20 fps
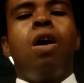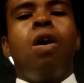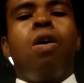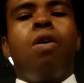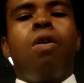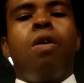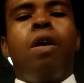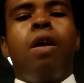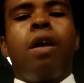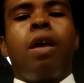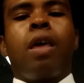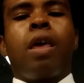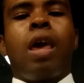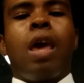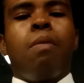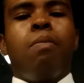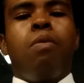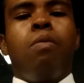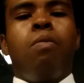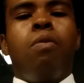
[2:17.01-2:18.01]
are
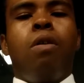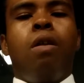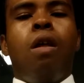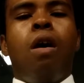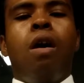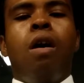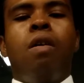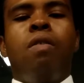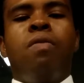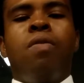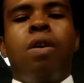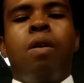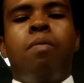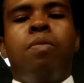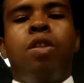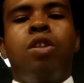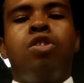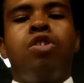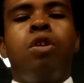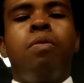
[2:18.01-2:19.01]
capable of
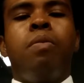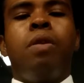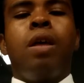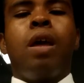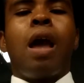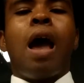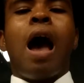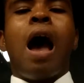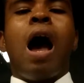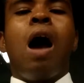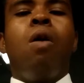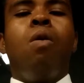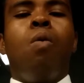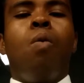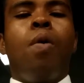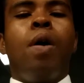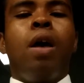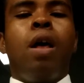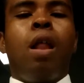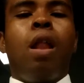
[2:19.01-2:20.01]
determining how
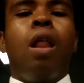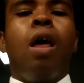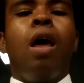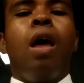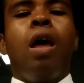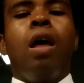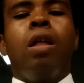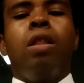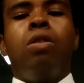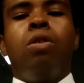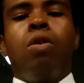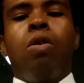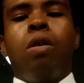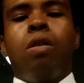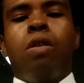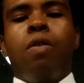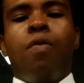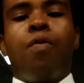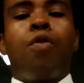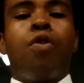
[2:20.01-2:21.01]
well
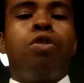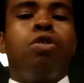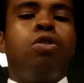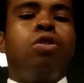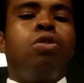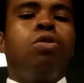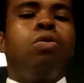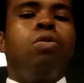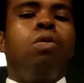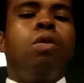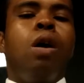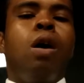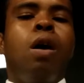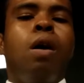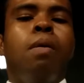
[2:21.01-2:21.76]
the first two